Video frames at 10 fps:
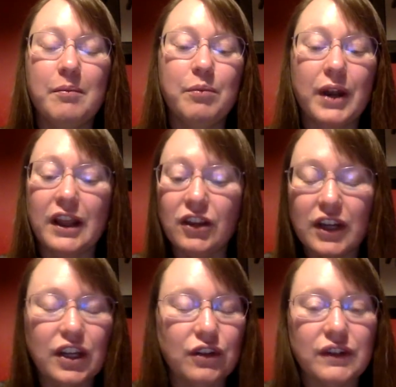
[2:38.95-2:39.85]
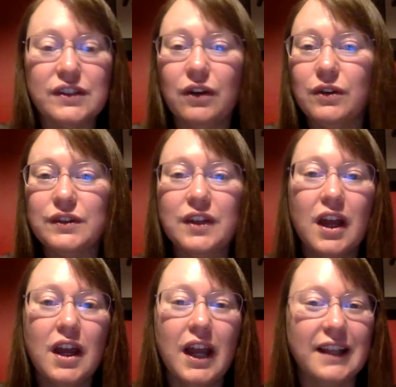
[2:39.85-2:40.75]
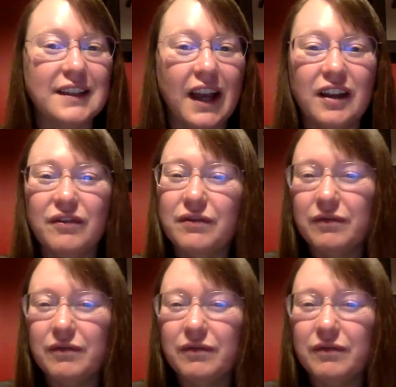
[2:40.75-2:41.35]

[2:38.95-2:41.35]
when I look at your results, it's kind of